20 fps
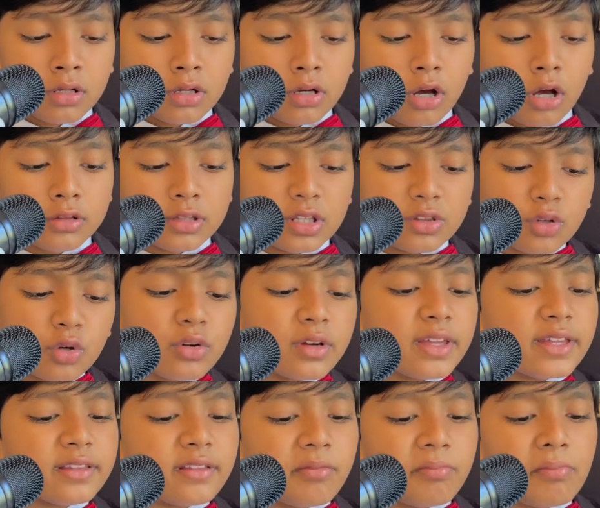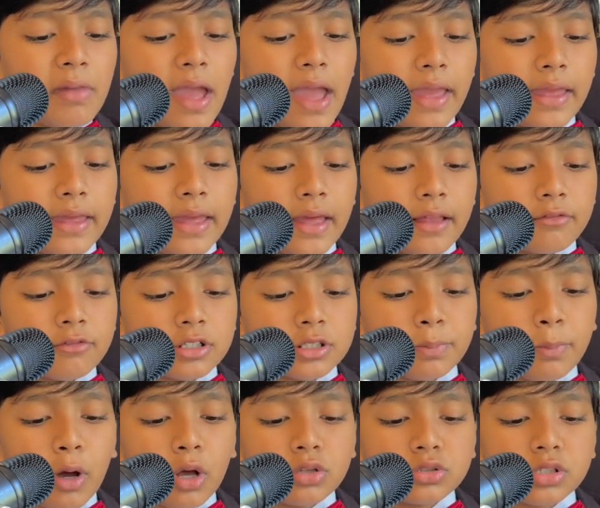on the 30th of May, in
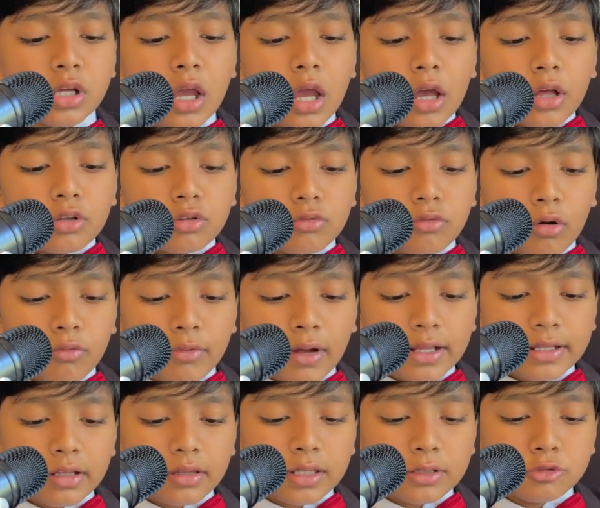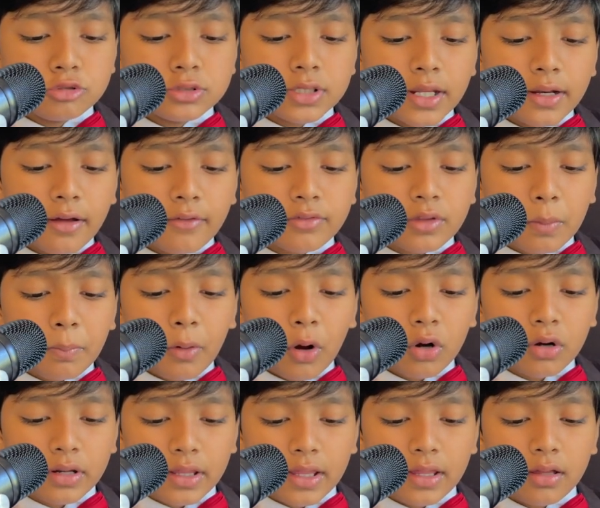response to a resolution of the
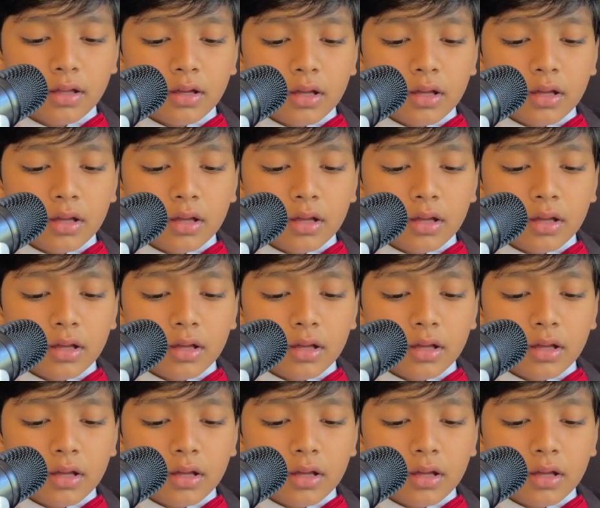party,